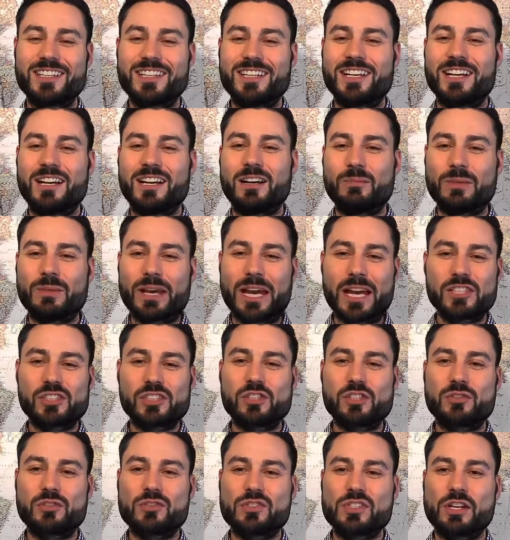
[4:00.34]

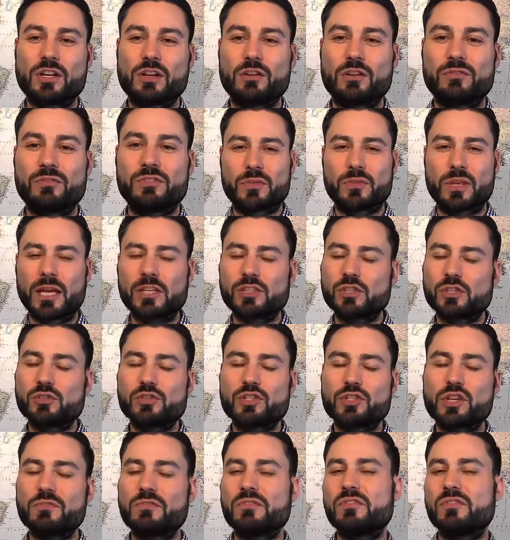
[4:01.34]
Ask yourself
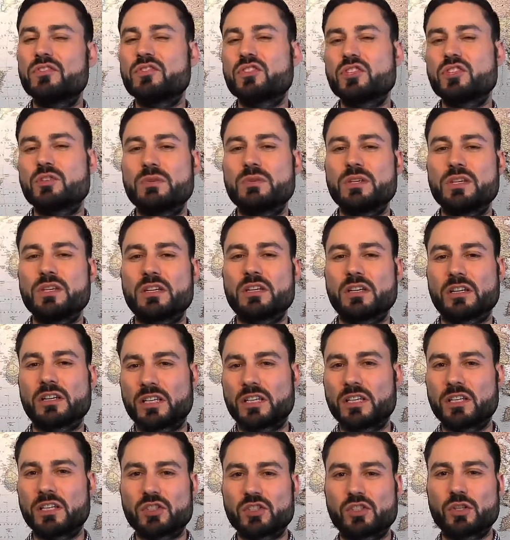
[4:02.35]
if this could be a
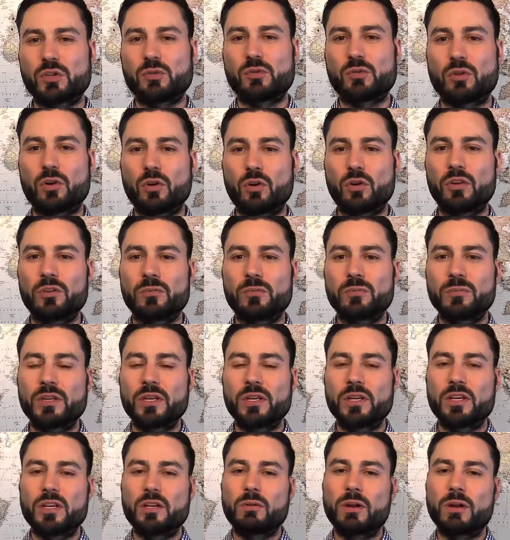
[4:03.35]
keystone goal,
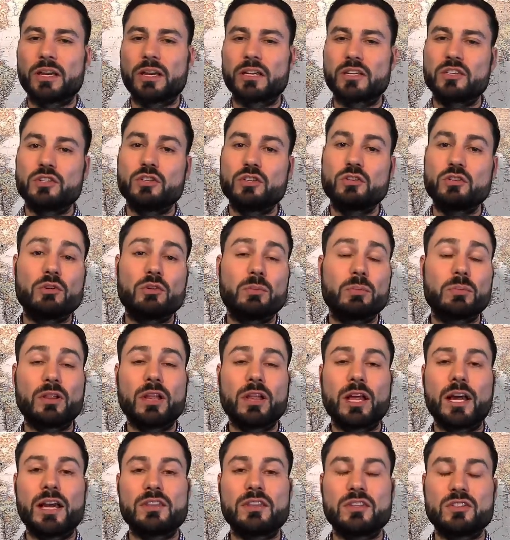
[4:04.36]
right? Could you
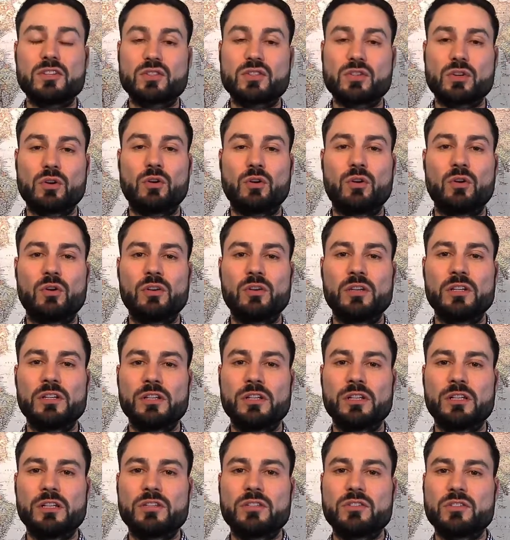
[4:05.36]
apply this goal
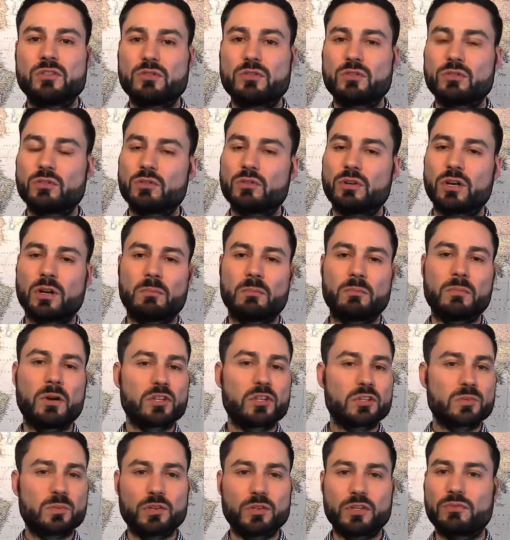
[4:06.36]
to
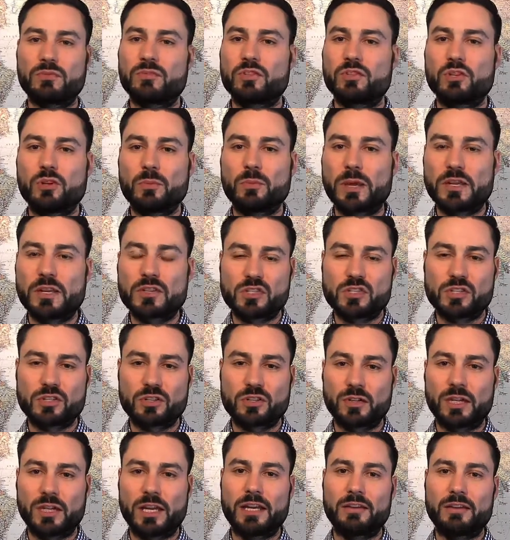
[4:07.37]
multiple different domains in
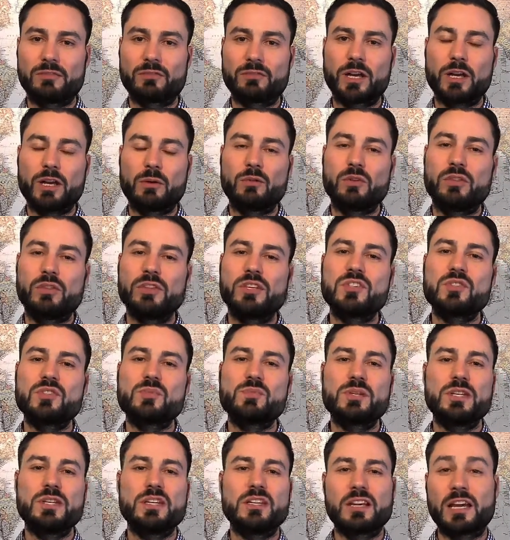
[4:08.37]
your life, right? Will this
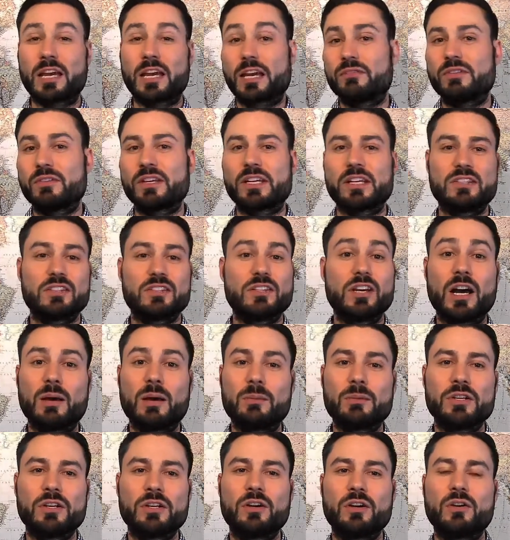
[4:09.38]
be kind of like a
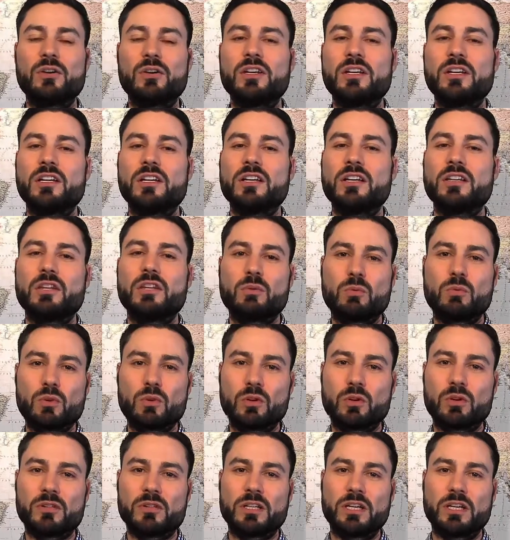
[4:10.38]
domino that
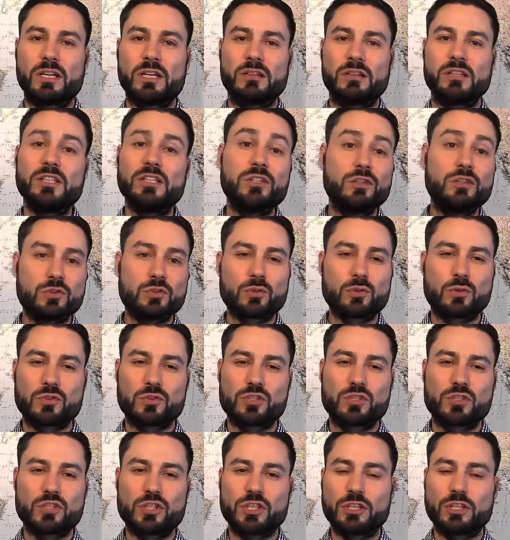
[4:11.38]
will lead you towards
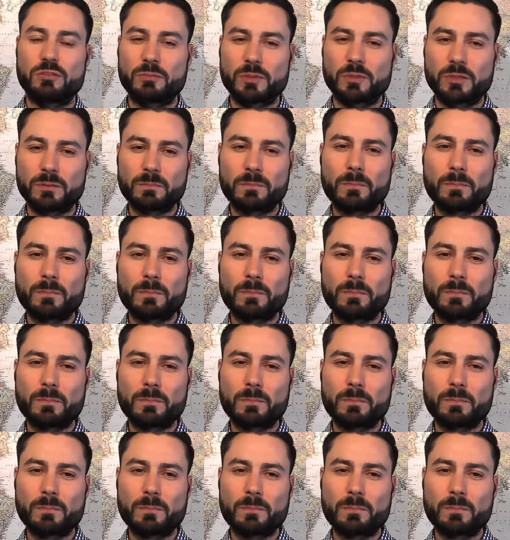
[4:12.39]
achievement?